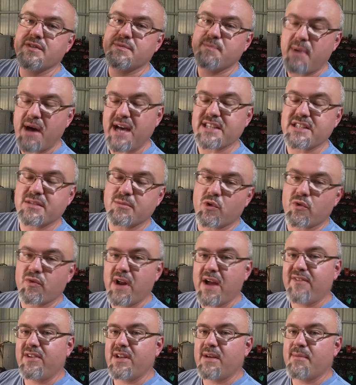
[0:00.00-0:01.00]
possible
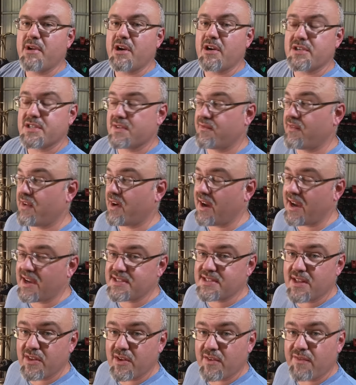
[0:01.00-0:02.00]
rev limiters, and
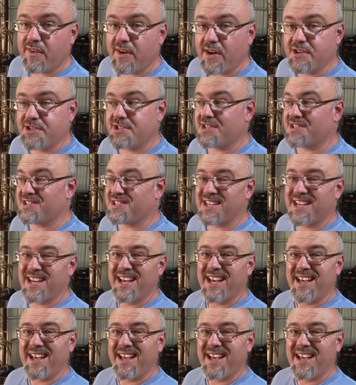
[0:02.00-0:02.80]
various other functions.